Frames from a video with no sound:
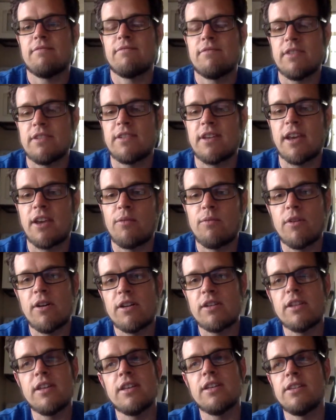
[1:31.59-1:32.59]
The second
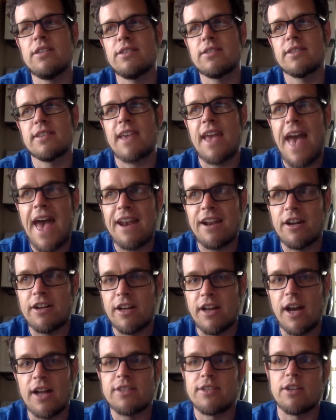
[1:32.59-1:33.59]
one is Cat on
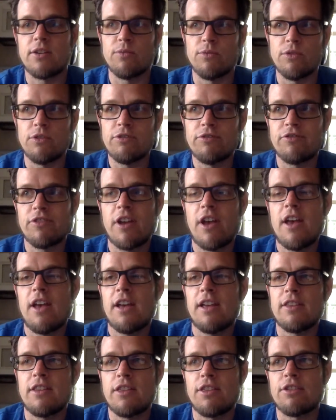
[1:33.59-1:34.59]
a Hot Tin Roof.
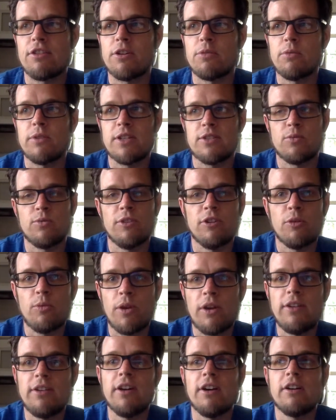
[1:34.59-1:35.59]
And the third one is Rear
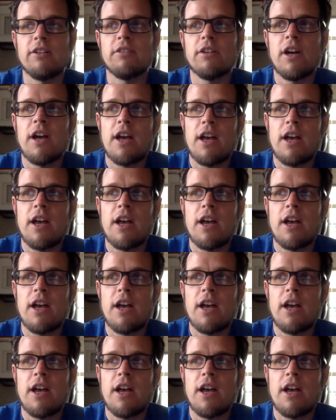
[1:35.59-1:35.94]
Window.